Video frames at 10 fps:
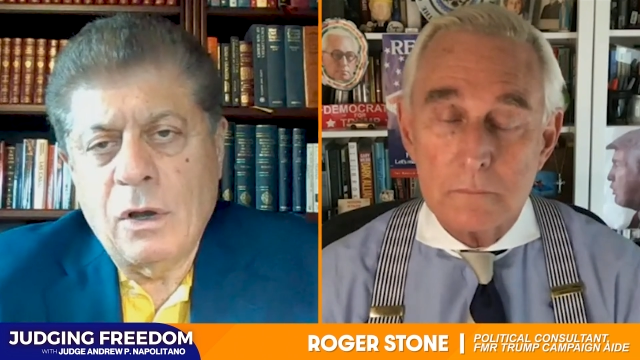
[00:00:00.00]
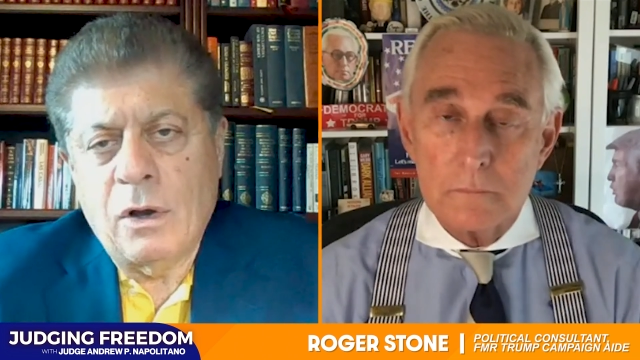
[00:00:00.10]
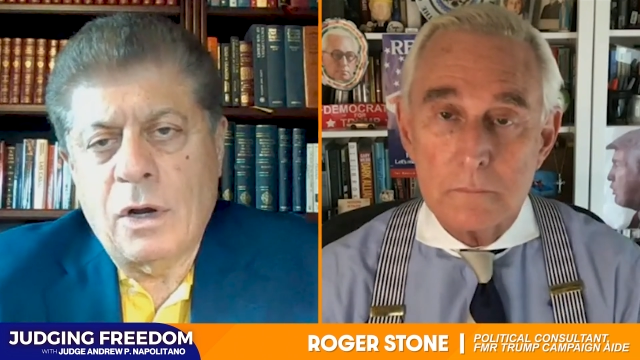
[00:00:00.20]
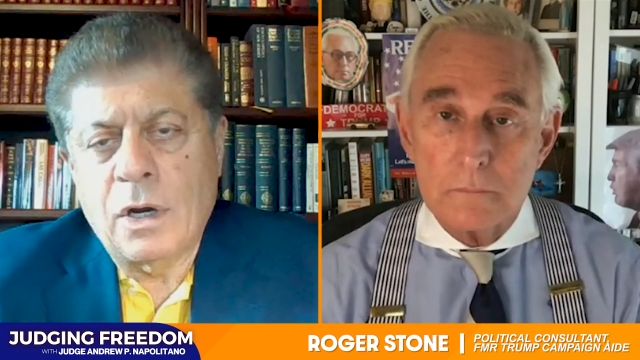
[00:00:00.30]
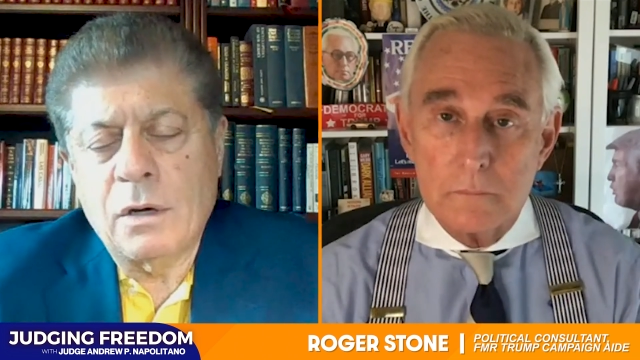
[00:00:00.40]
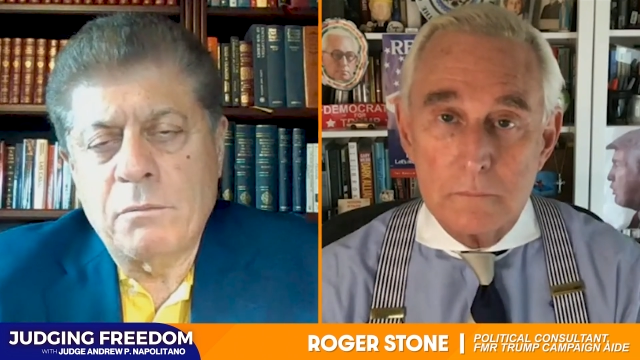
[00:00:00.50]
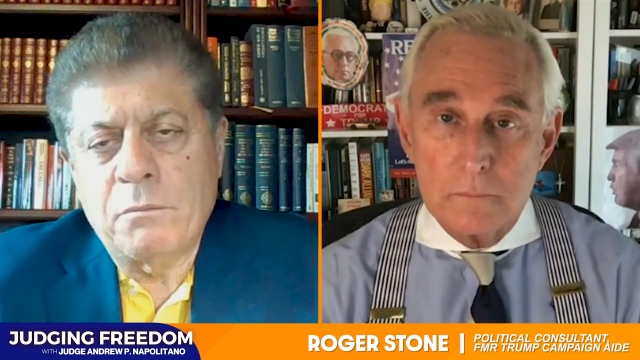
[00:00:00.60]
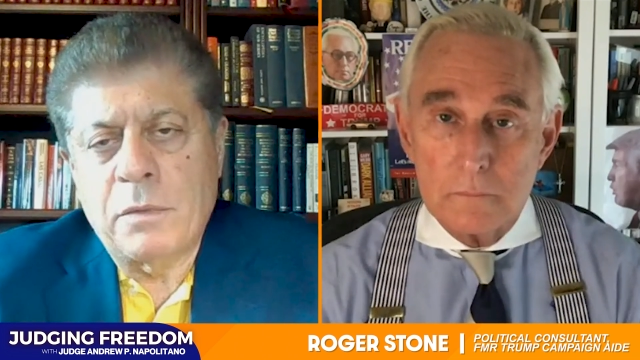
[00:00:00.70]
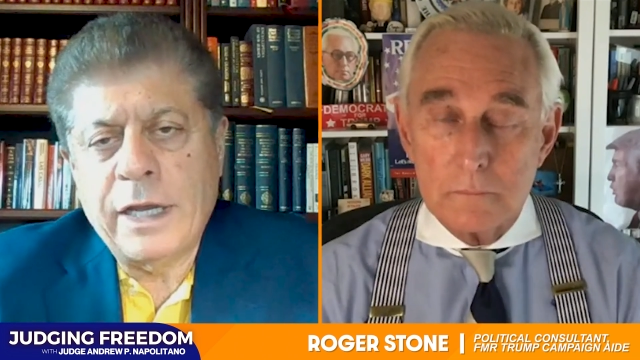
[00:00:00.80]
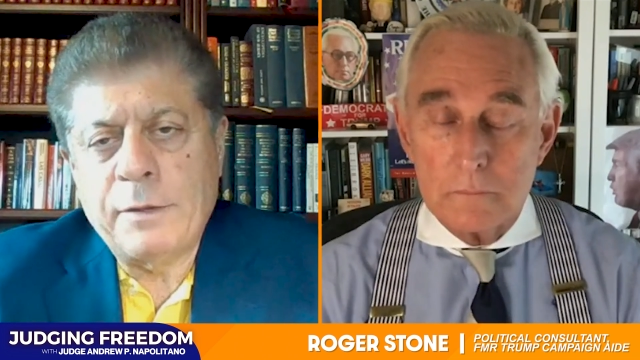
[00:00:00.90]
Speaker 1: Are
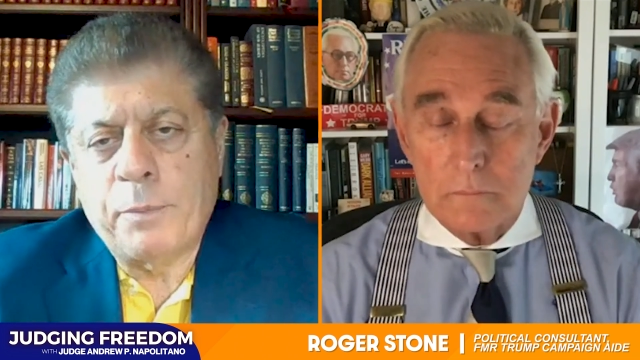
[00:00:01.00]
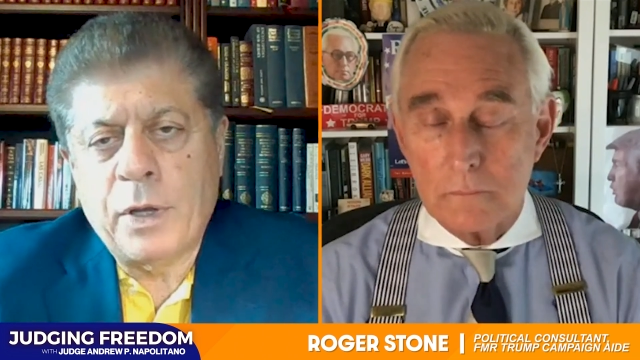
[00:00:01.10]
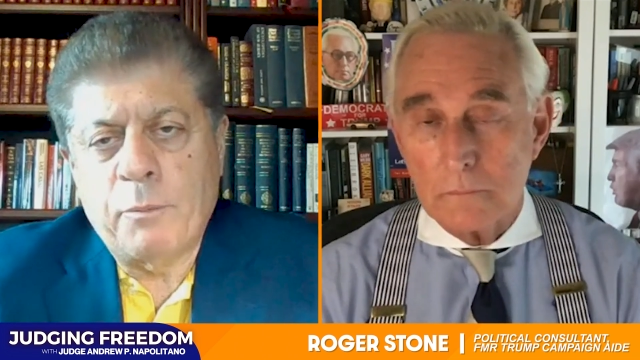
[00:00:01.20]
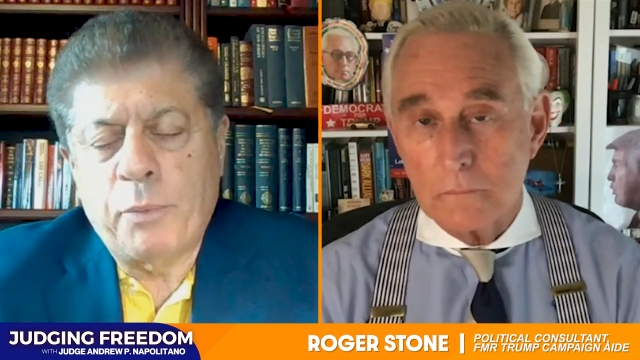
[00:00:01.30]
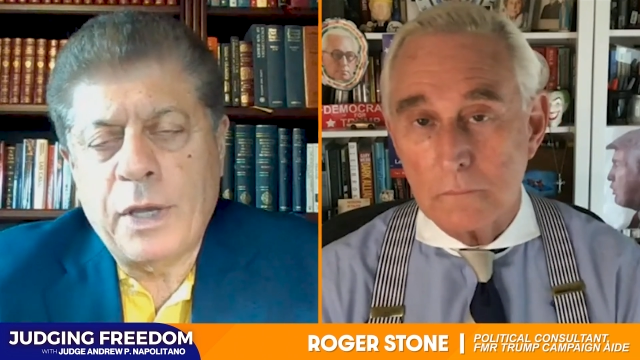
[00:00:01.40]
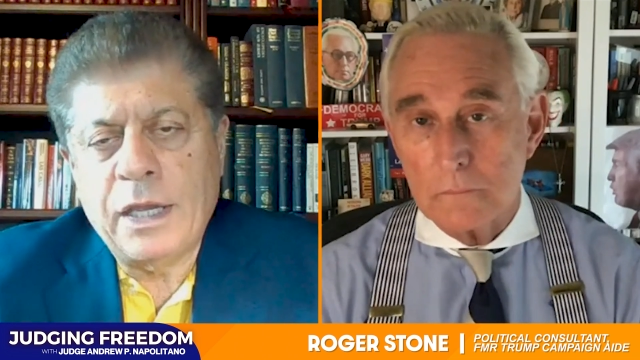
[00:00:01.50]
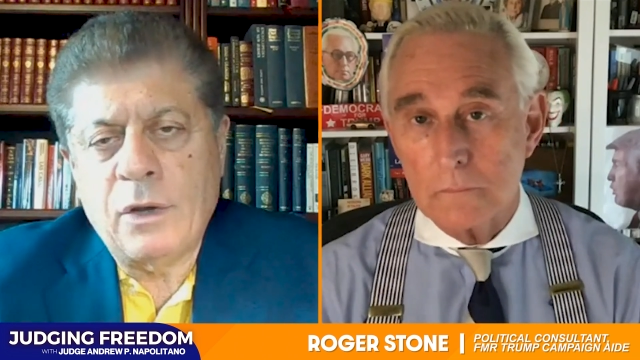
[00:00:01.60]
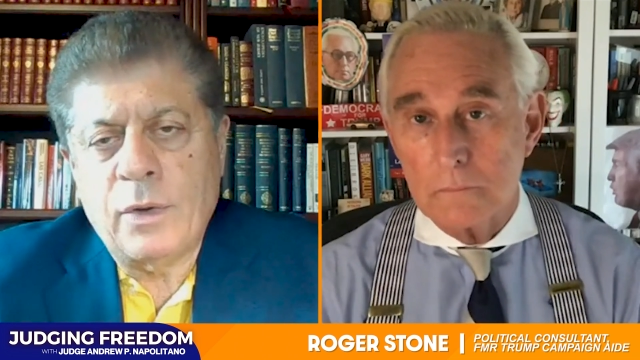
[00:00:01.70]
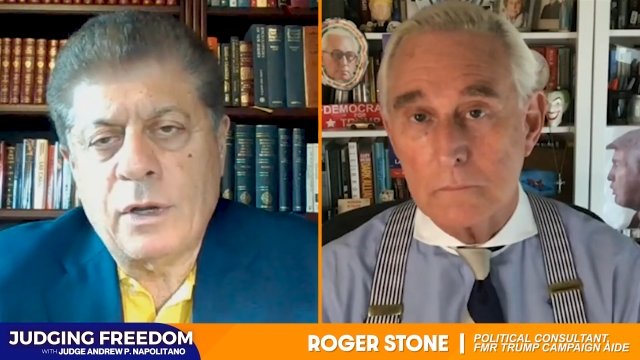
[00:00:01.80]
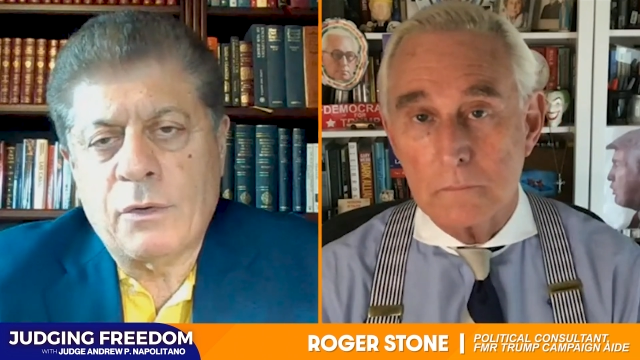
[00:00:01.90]
Mike
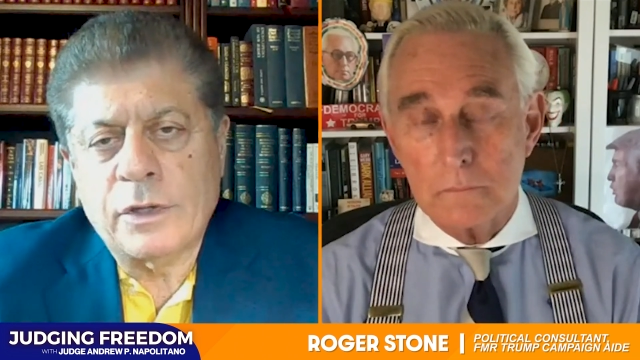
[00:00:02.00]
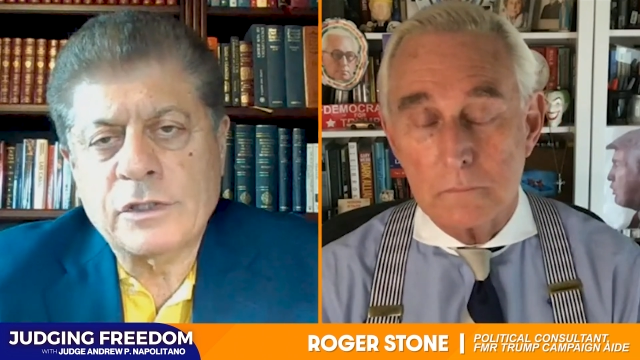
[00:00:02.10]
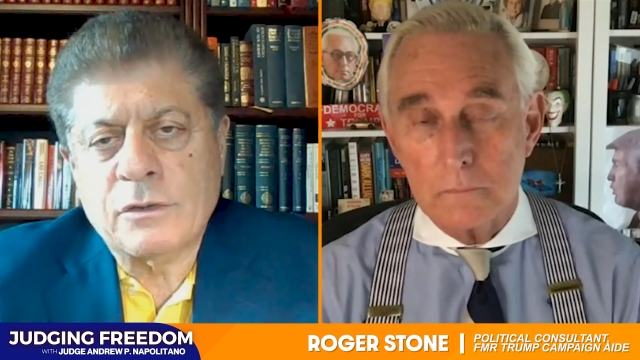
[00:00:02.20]
Pompeo and Chris